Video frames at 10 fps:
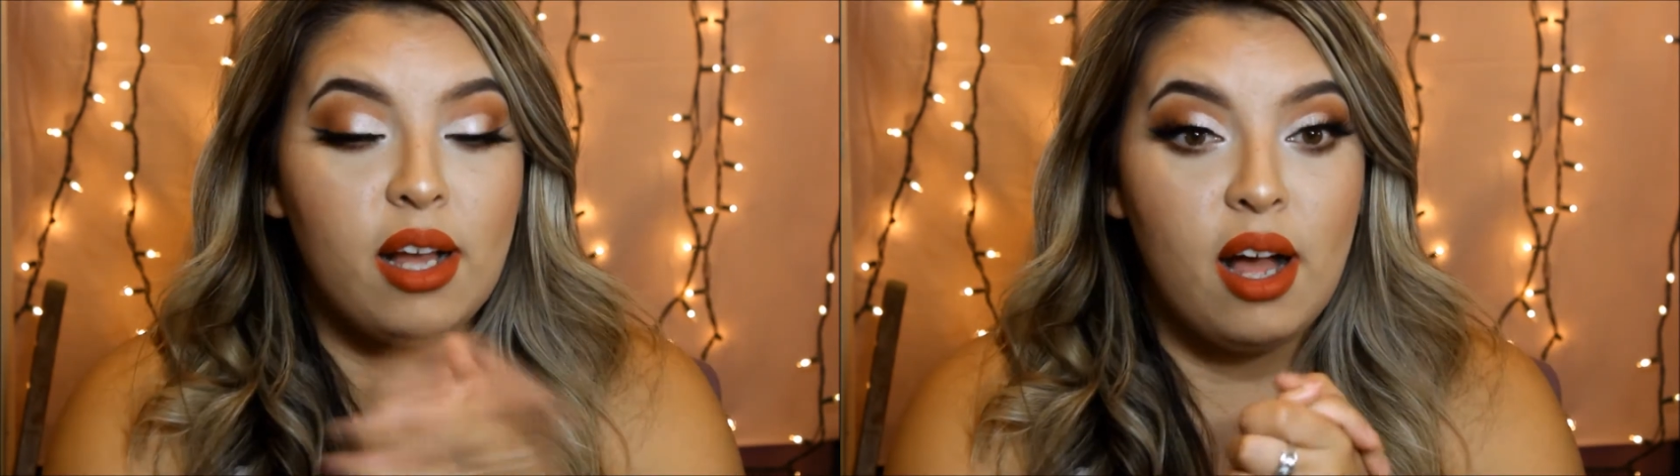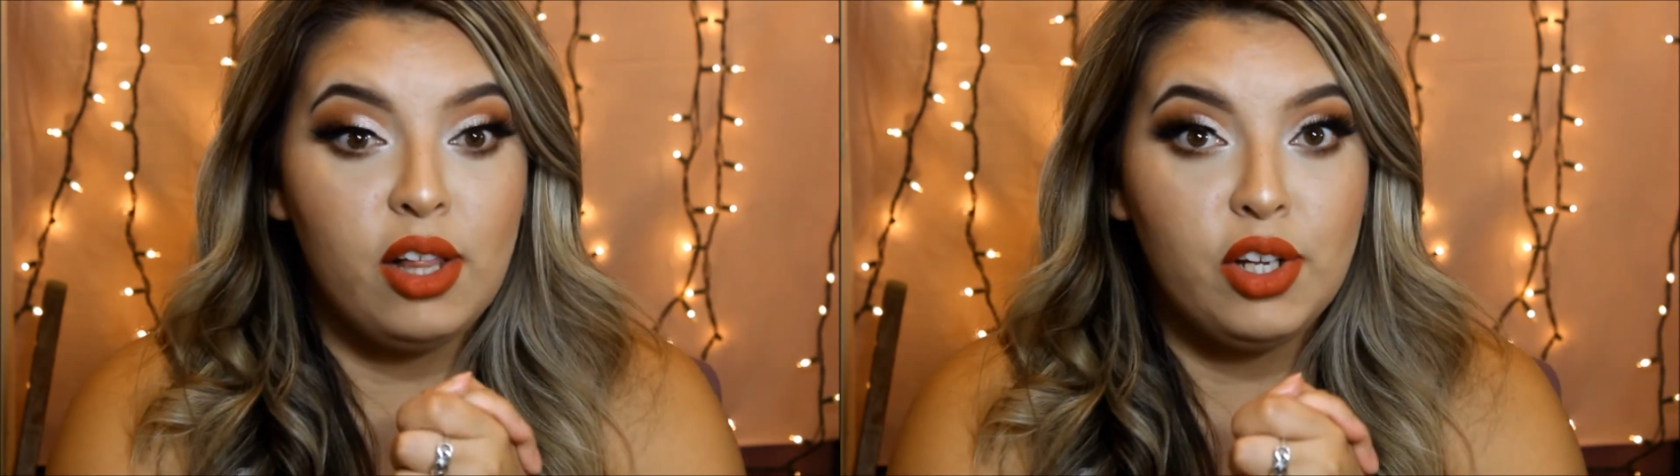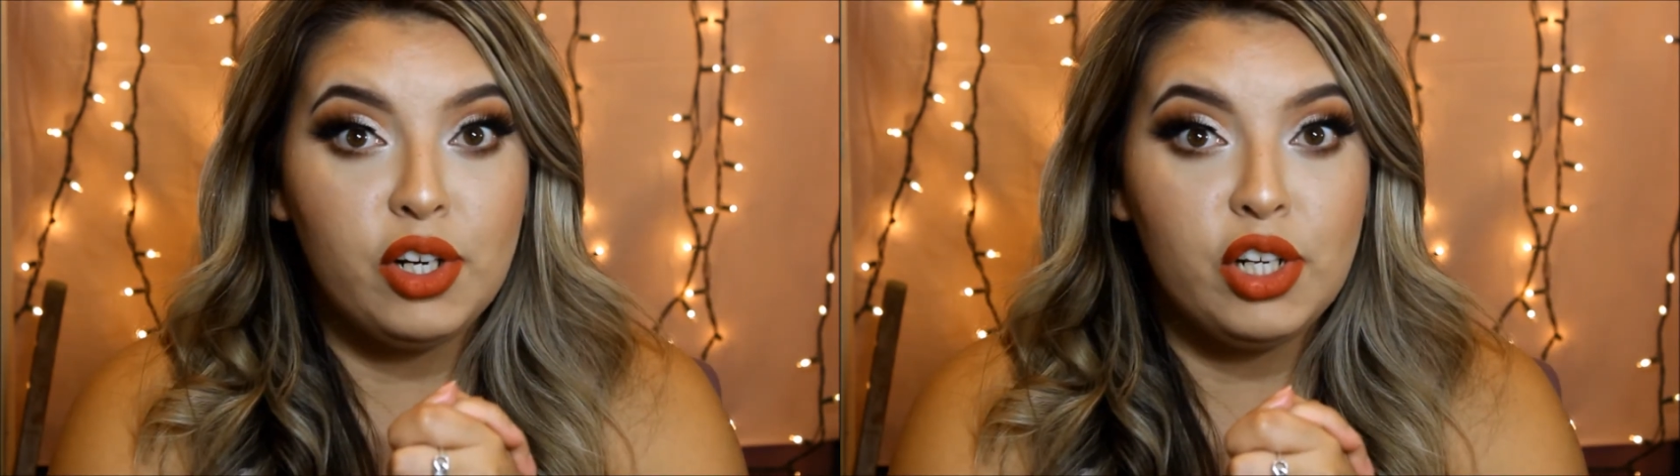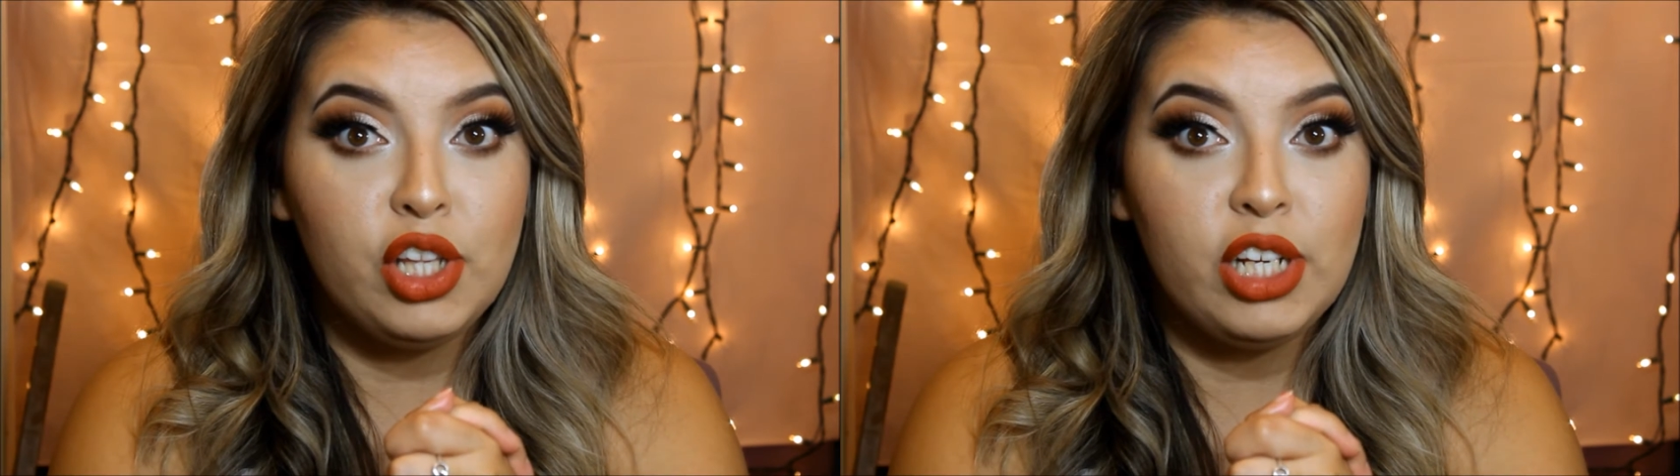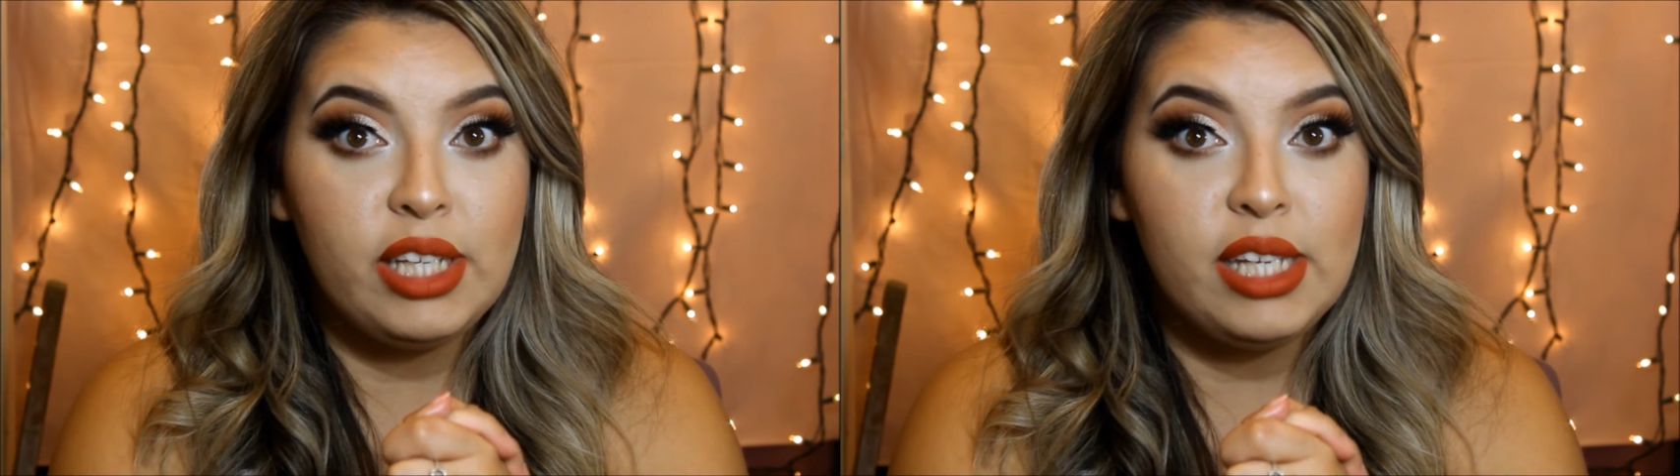color
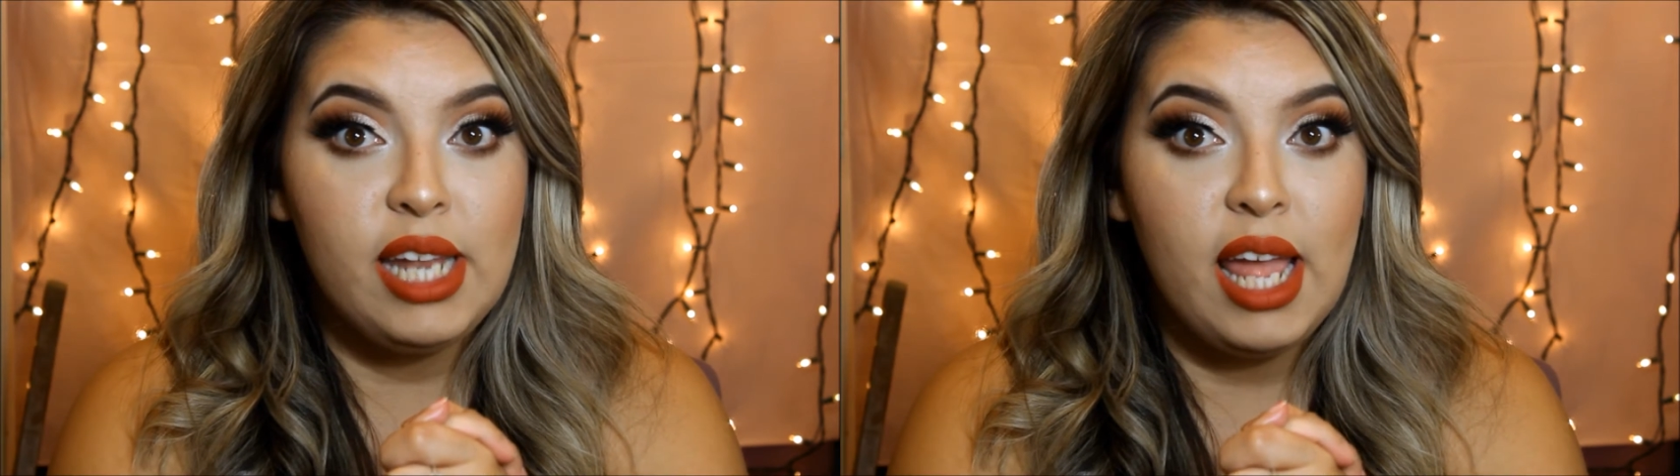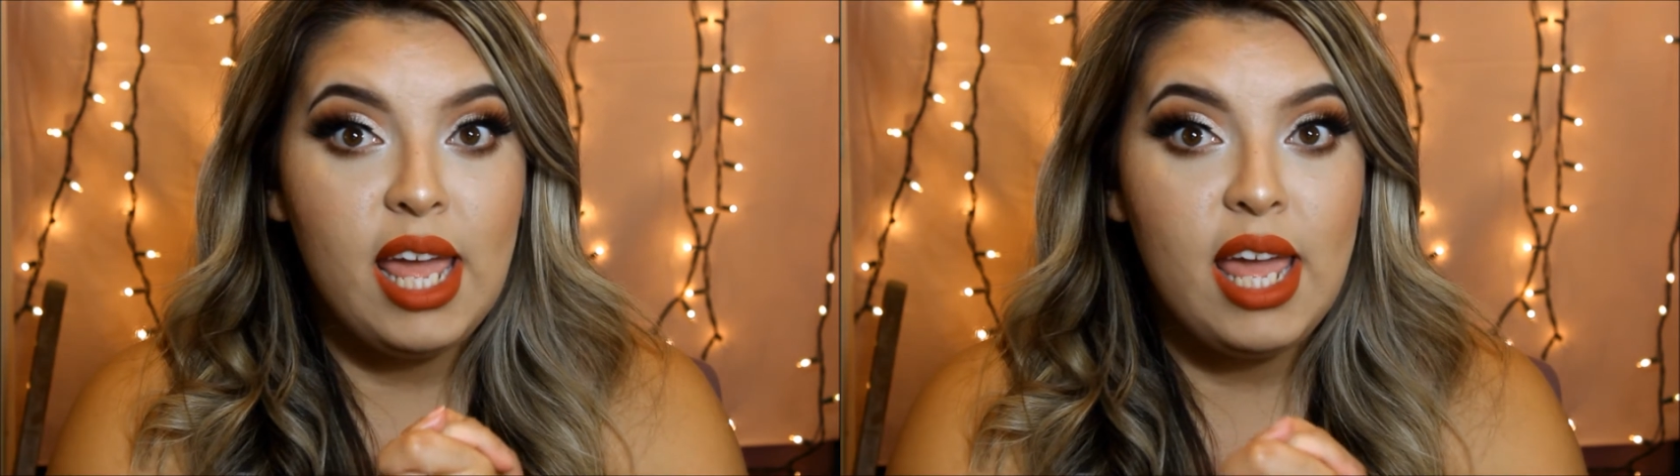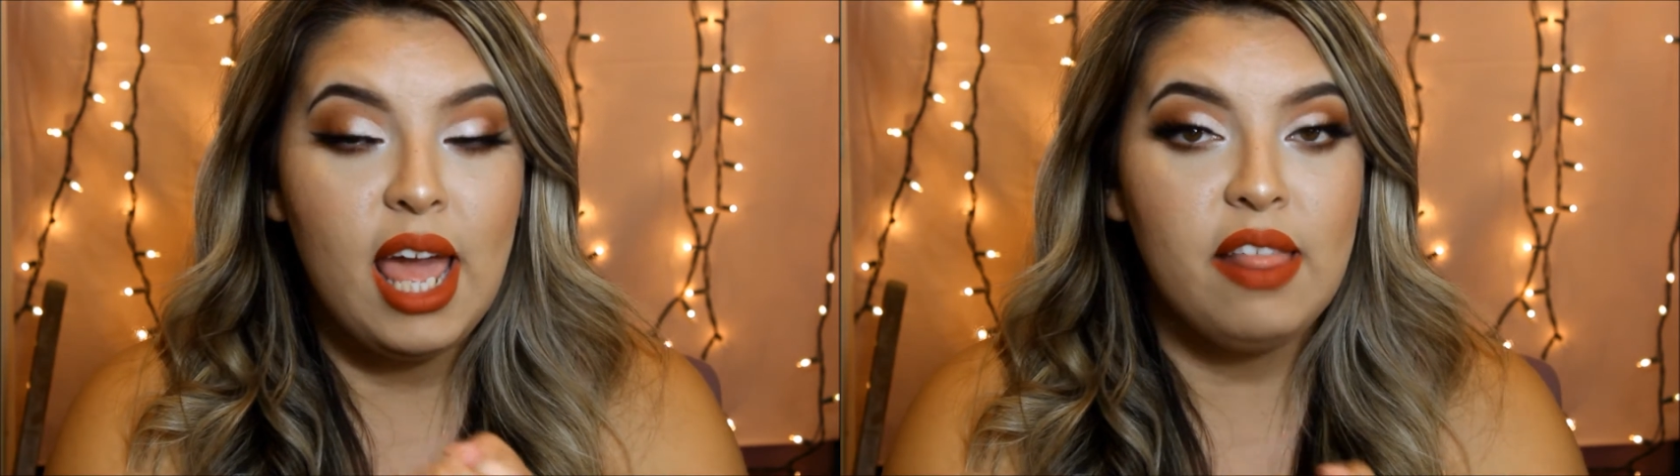look today.